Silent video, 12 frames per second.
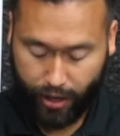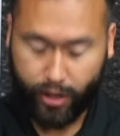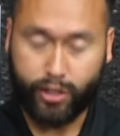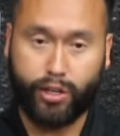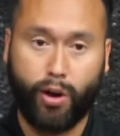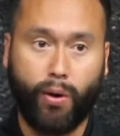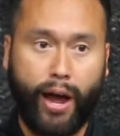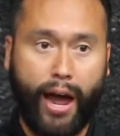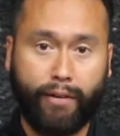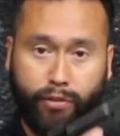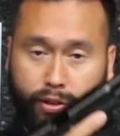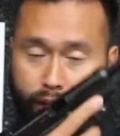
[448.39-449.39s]
So
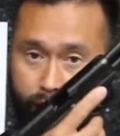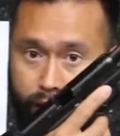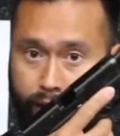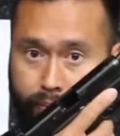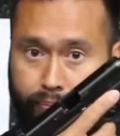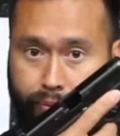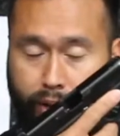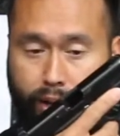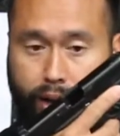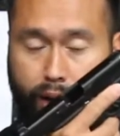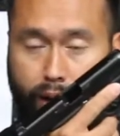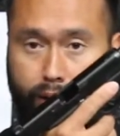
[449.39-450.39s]
after the gun
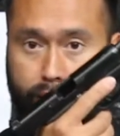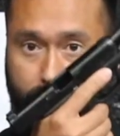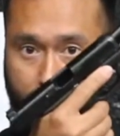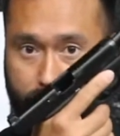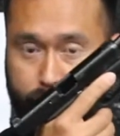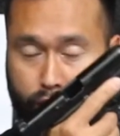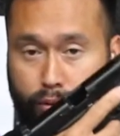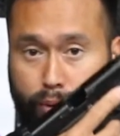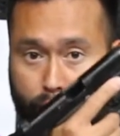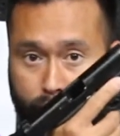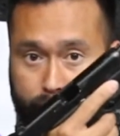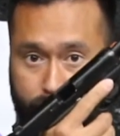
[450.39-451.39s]
locks to the
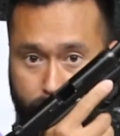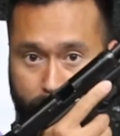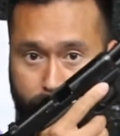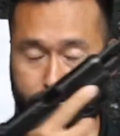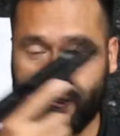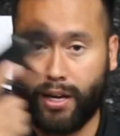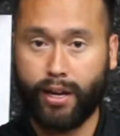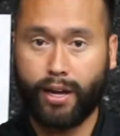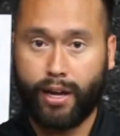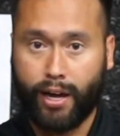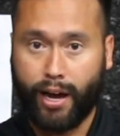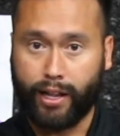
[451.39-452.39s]
rear because I'm empty,
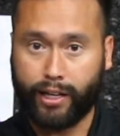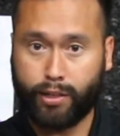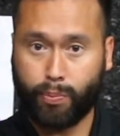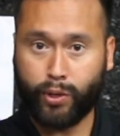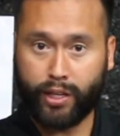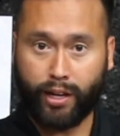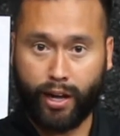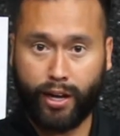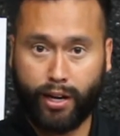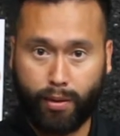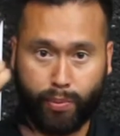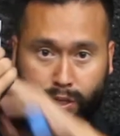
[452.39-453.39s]
I like to put the gun
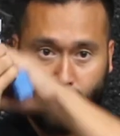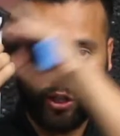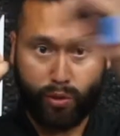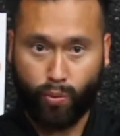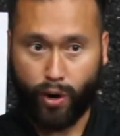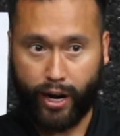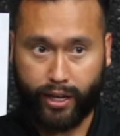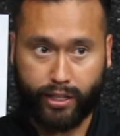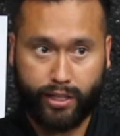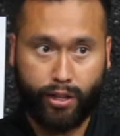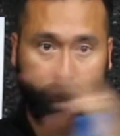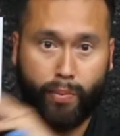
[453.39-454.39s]
in a position where I can
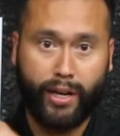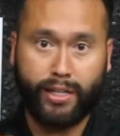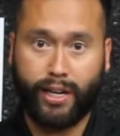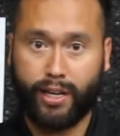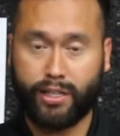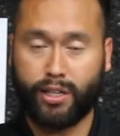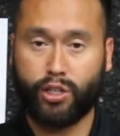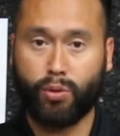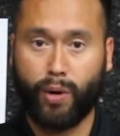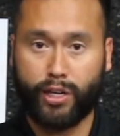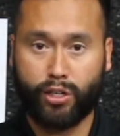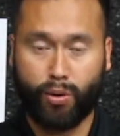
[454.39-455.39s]
still maintain
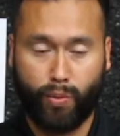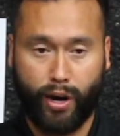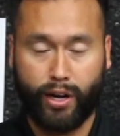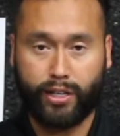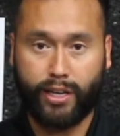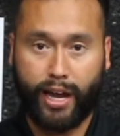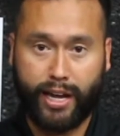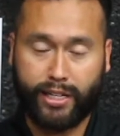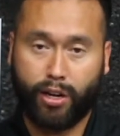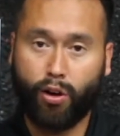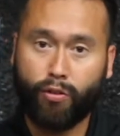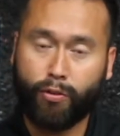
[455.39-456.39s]
situational awareness, and as I
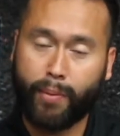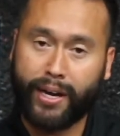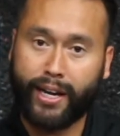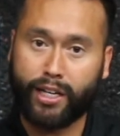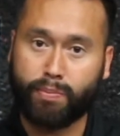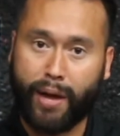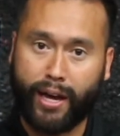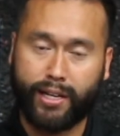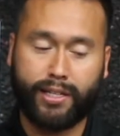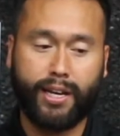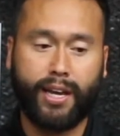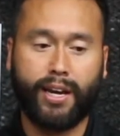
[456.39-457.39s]
go for my next
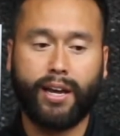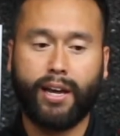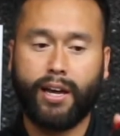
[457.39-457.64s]
magazine,